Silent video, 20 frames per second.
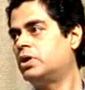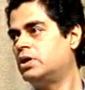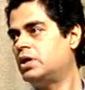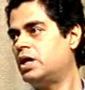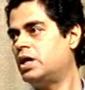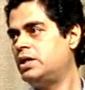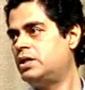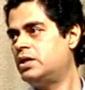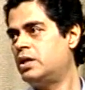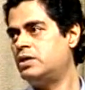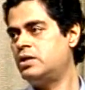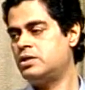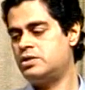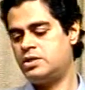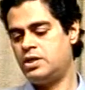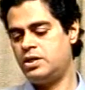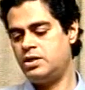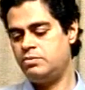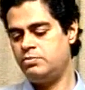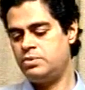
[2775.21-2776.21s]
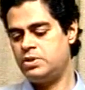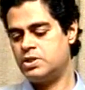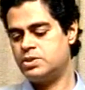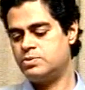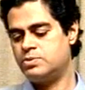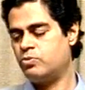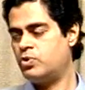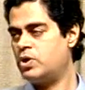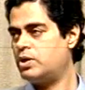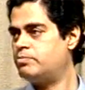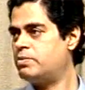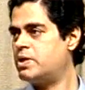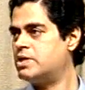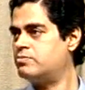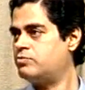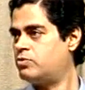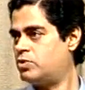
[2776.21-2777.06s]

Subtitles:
800 centimeters square per volt.